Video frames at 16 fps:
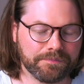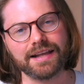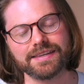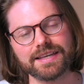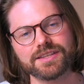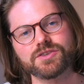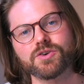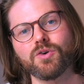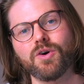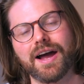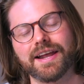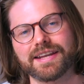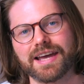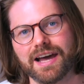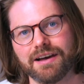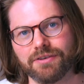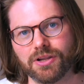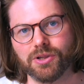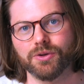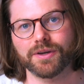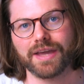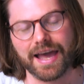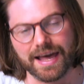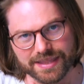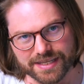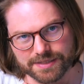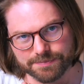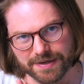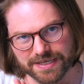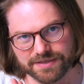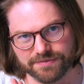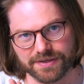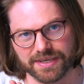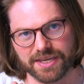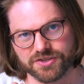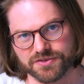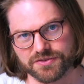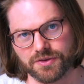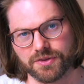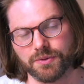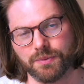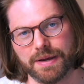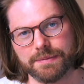I did go and have a look at the specifications on the